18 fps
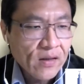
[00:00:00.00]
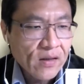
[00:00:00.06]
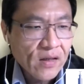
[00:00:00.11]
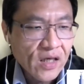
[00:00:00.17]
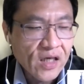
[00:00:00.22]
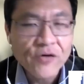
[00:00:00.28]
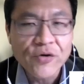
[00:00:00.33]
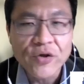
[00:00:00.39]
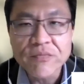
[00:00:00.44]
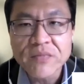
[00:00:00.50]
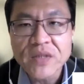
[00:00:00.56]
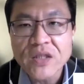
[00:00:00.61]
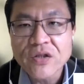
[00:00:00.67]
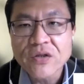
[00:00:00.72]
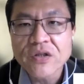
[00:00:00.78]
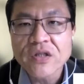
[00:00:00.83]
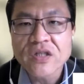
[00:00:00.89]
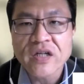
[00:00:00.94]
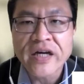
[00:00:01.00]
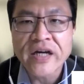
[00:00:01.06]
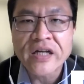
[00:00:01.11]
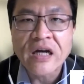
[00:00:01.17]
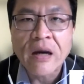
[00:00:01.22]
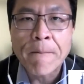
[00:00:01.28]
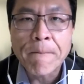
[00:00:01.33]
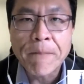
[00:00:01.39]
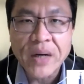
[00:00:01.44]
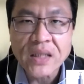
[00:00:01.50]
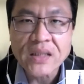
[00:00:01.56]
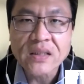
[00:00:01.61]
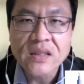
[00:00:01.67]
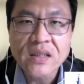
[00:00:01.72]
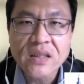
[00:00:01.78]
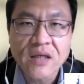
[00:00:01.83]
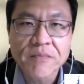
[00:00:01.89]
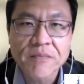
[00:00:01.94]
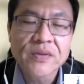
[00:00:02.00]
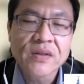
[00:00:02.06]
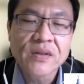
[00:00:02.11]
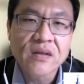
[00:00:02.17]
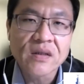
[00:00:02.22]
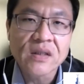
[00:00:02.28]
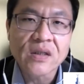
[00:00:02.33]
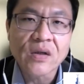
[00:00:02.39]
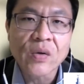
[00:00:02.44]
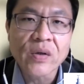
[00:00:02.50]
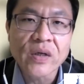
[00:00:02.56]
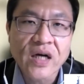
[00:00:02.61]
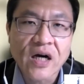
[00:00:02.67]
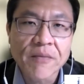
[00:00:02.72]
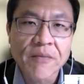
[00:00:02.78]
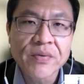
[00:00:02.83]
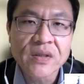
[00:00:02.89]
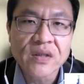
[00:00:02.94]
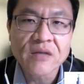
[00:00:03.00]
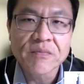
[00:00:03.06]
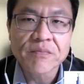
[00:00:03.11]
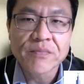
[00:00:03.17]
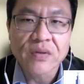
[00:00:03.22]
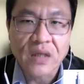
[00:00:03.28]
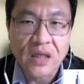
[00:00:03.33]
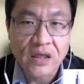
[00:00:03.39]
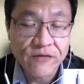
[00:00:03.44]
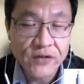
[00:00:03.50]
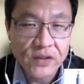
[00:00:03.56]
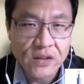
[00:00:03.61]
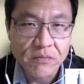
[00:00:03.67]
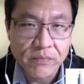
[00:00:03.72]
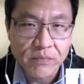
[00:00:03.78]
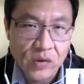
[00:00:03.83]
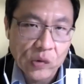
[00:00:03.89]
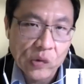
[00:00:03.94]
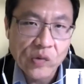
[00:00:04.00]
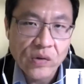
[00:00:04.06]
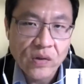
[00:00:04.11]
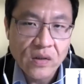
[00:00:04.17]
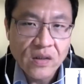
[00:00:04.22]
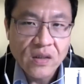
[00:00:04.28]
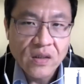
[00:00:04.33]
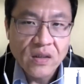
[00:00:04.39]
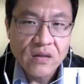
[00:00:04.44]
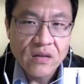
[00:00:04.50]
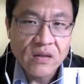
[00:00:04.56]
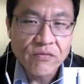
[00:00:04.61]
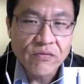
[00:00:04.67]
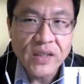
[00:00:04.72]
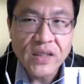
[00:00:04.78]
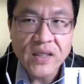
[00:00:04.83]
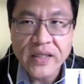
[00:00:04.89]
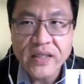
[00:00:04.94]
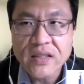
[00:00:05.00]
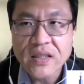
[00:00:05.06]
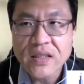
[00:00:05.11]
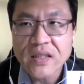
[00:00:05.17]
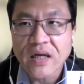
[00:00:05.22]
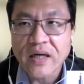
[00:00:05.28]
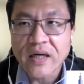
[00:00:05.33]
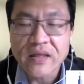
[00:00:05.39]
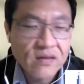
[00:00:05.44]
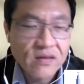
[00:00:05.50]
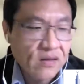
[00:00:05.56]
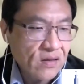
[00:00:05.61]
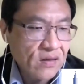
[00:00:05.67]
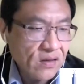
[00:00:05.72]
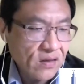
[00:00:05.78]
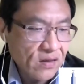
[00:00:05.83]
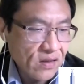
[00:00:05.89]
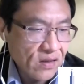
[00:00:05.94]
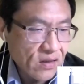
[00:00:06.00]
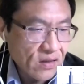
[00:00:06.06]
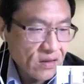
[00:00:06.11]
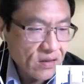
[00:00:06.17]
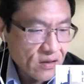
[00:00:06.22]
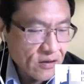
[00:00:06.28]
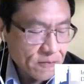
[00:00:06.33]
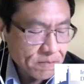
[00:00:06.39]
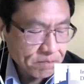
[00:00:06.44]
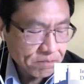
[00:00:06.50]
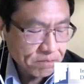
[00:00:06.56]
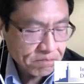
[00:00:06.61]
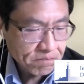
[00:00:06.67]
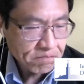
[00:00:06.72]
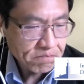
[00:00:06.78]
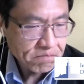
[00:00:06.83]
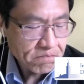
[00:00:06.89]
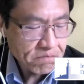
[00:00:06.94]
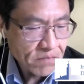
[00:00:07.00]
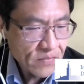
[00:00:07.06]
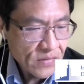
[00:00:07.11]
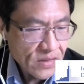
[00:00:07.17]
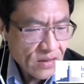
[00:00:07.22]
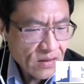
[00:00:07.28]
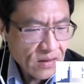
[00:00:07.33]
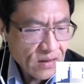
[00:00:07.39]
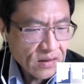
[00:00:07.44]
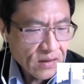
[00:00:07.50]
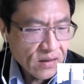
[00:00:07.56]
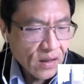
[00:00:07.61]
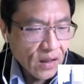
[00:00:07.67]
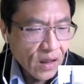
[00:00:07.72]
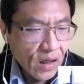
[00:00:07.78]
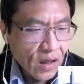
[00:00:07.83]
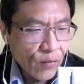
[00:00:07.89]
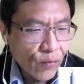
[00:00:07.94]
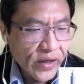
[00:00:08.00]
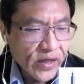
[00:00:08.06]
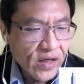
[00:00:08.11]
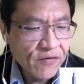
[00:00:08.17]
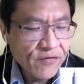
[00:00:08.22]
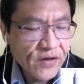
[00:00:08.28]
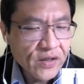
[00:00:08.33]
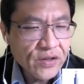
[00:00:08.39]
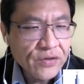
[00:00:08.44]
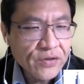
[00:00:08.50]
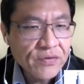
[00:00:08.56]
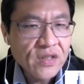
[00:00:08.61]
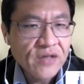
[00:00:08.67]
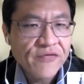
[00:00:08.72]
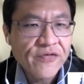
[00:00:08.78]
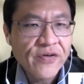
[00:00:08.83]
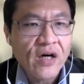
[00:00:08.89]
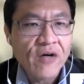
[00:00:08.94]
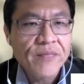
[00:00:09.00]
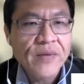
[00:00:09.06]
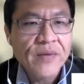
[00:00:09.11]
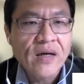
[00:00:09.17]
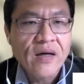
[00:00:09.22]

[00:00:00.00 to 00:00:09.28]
equipment to China, but keep their own company profitable. The related idea is whenever you develop